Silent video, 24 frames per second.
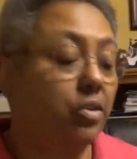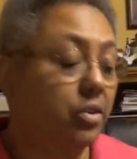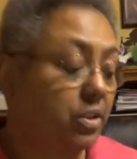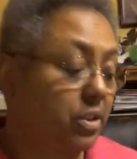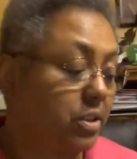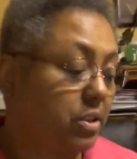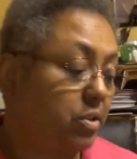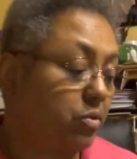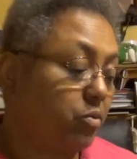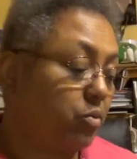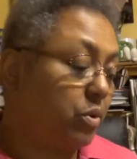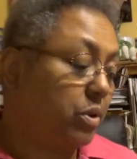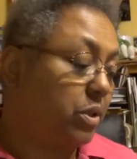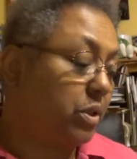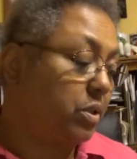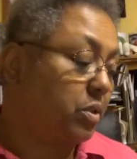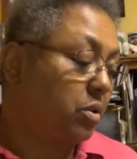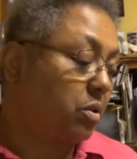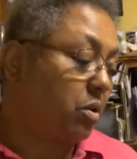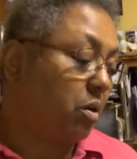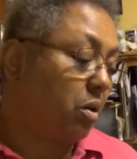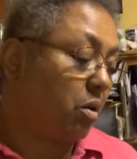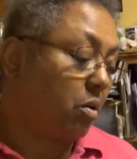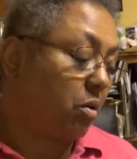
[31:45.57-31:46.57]
This one is
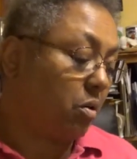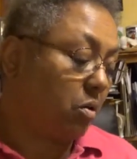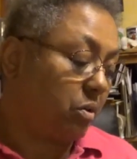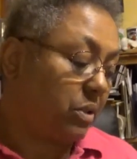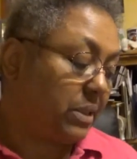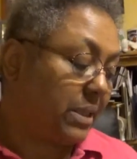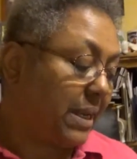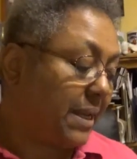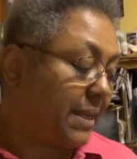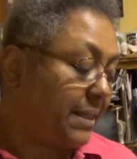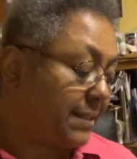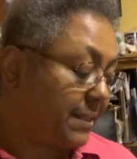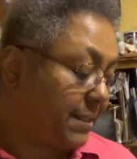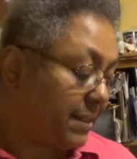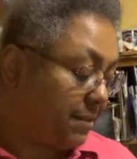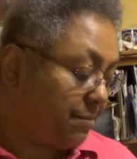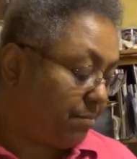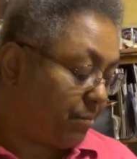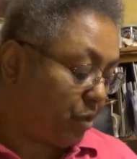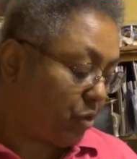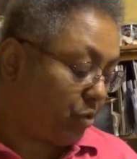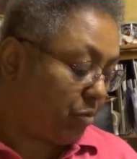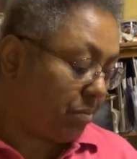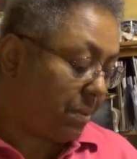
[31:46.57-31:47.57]
called Dancing
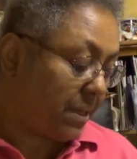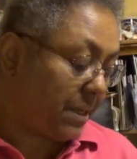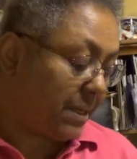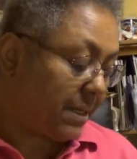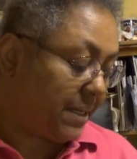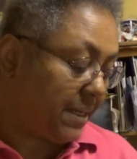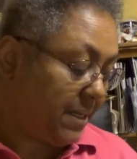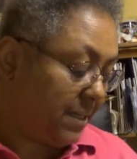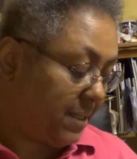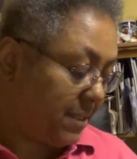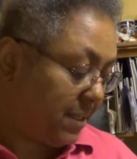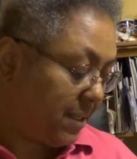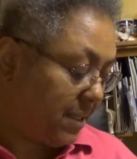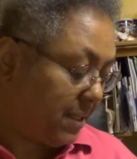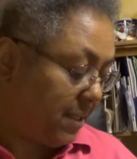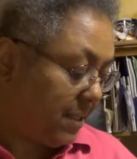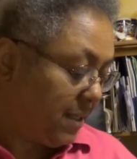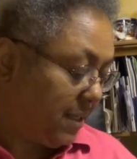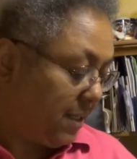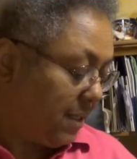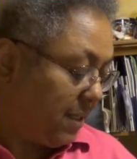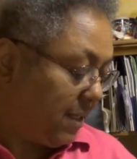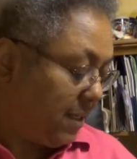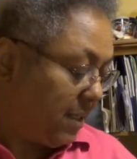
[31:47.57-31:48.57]
Mermaid.
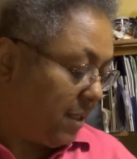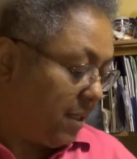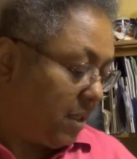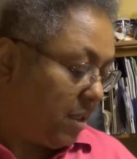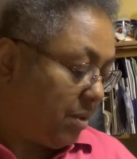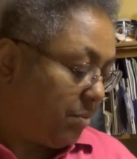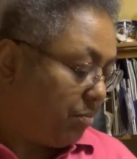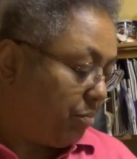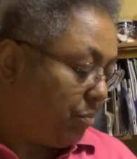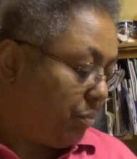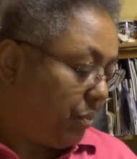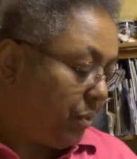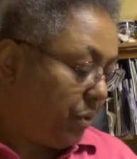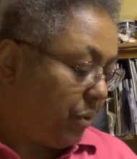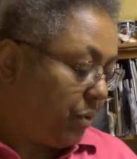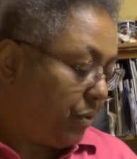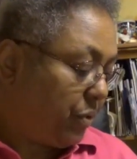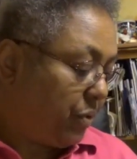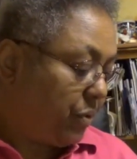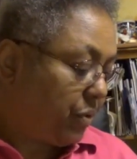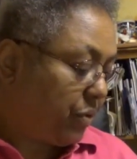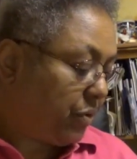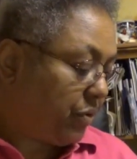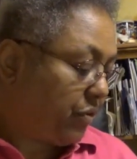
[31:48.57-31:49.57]

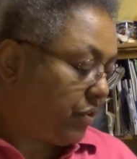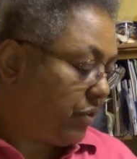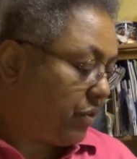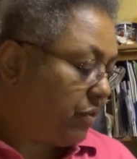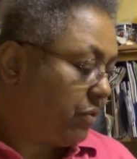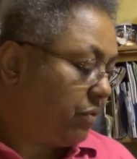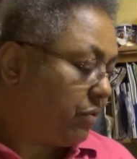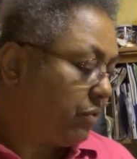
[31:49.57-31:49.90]
Beautiful.